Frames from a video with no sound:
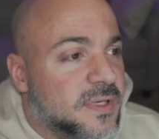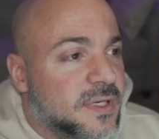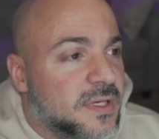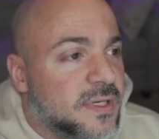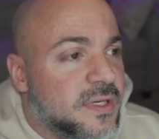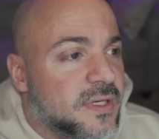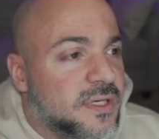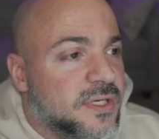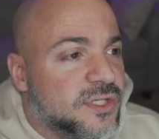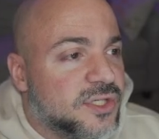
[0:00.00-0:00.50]

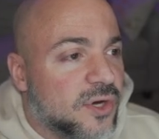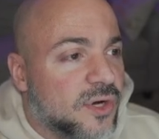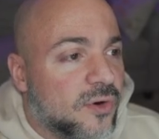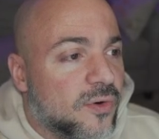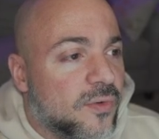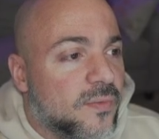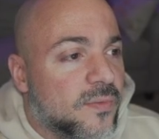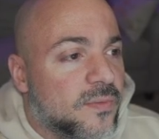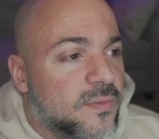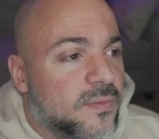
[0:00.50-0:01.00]
So
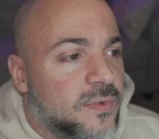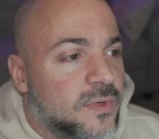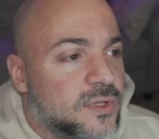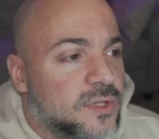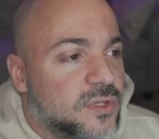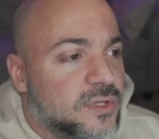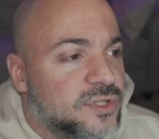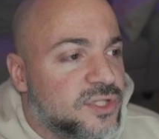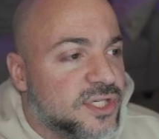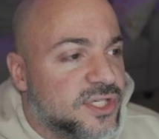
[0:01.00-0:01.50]

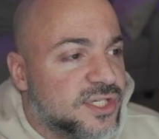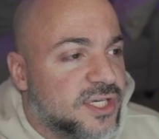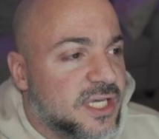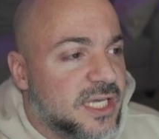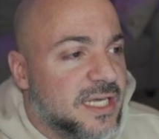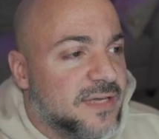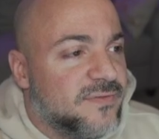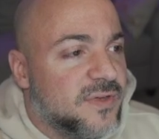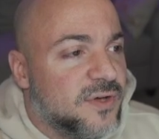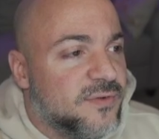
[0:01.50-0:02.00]
just to give
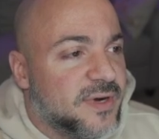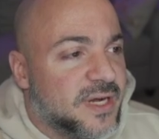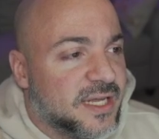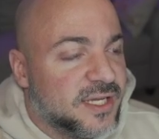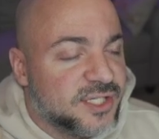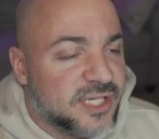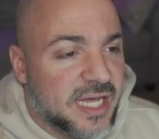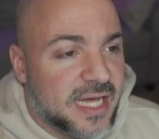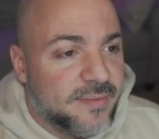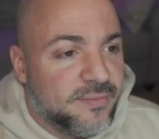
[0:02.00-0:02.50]
you an
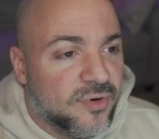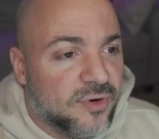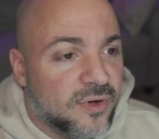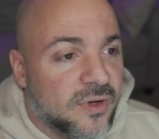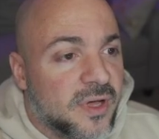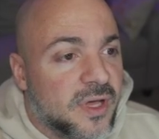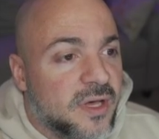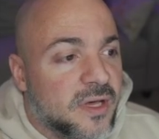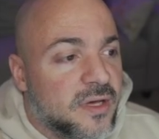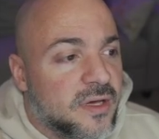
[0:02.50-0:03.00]
example,
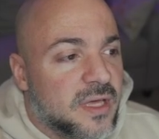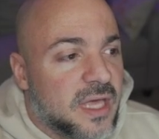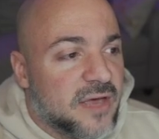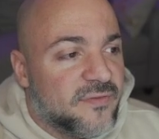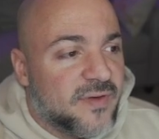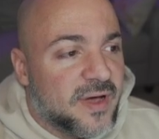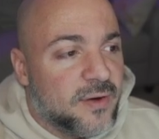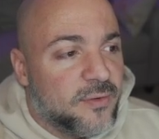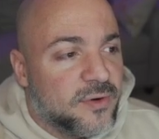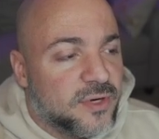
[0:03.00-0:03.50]
if I
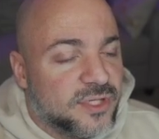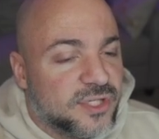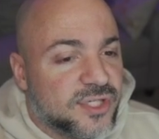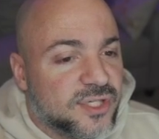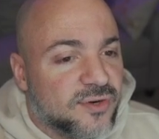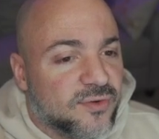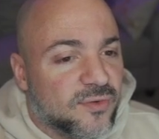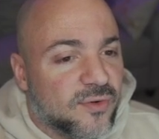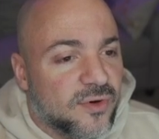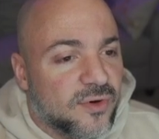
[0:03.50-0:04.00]
were to
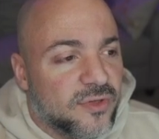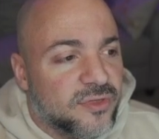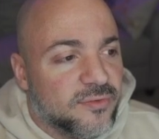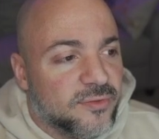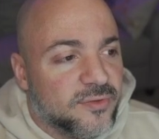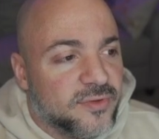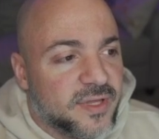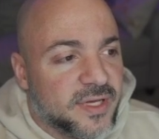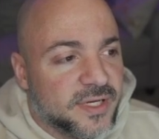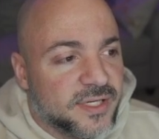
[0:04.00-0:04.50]
scroll through
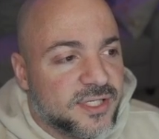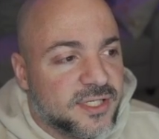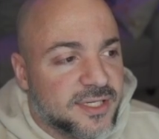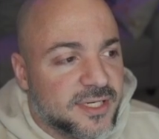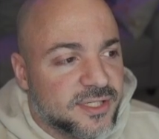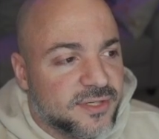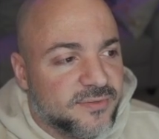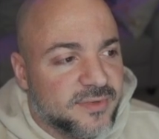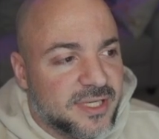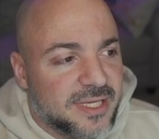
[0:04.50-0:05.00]
this, it doesn't
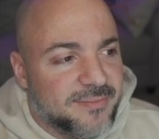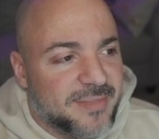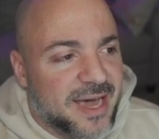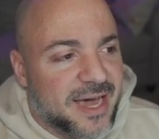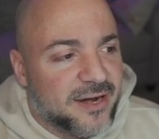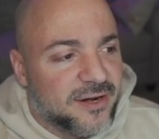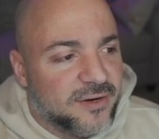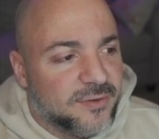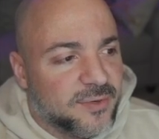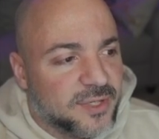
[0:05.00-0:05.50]
really
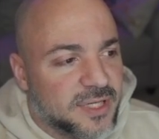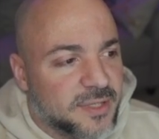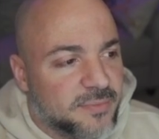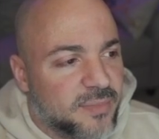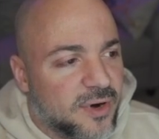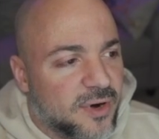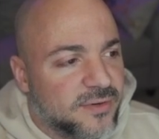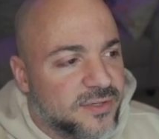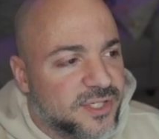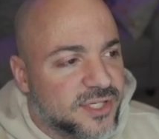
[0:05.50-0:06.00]
matter what the
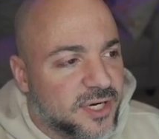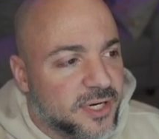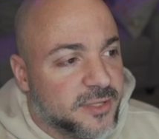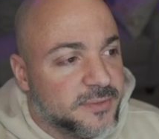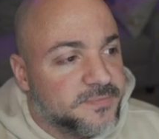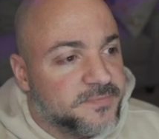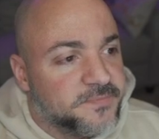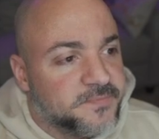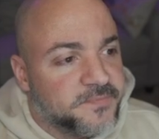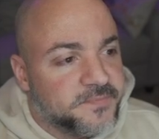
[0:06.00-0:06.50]
posts are.
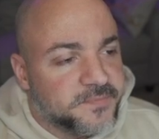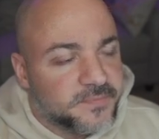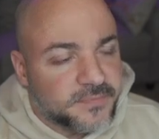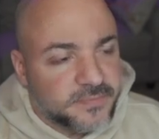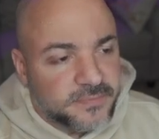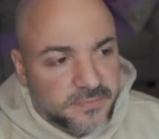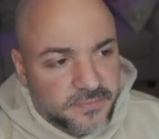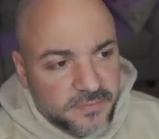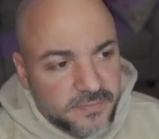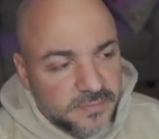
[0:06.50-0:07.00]

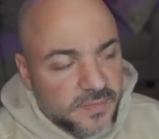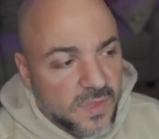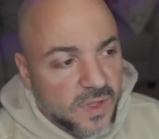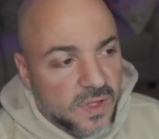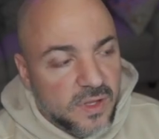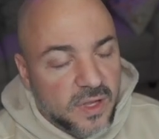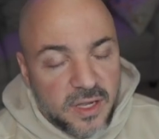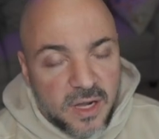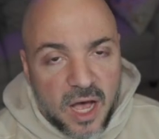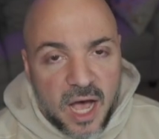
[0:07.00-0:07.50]

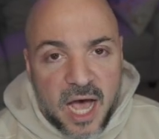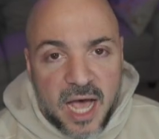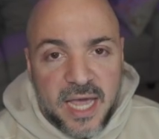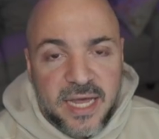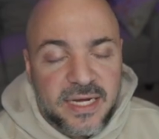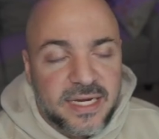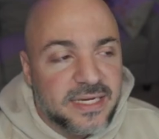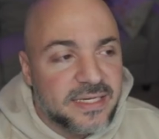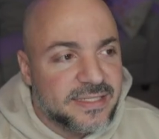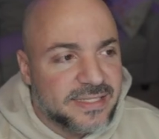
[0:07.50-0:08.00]
I
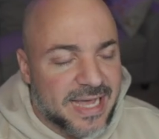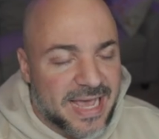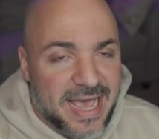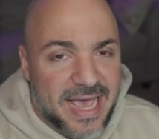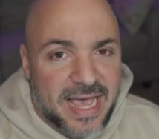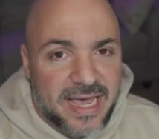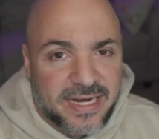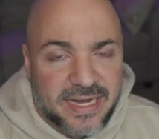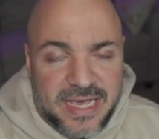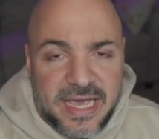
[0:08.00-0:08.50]
didn't
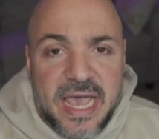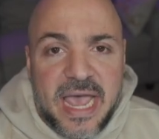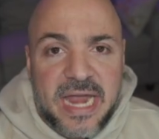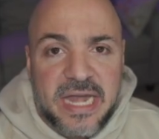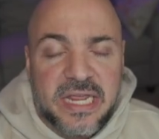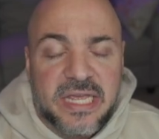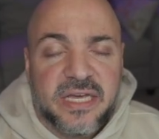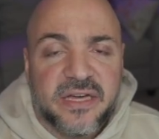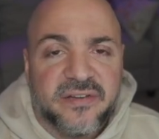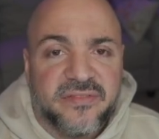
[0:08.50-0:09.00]
add
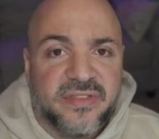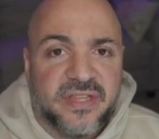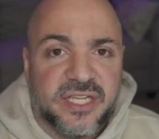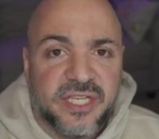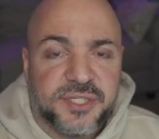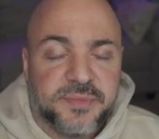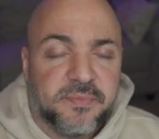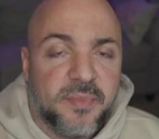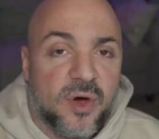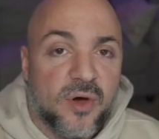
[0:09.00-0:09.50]
any of these
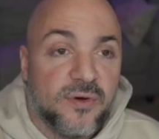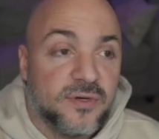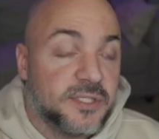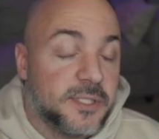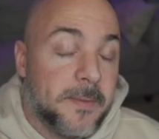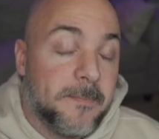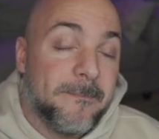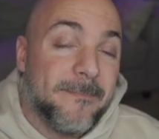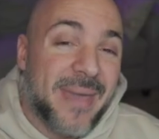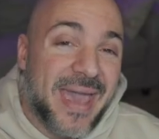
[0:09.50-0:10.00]
posts
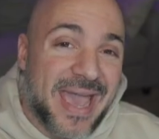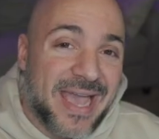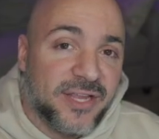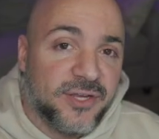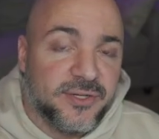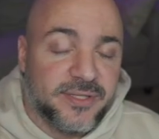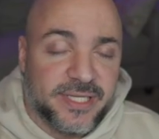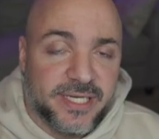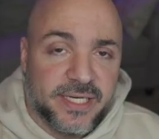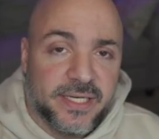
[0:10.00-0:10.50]

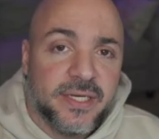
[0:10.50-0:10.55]
manually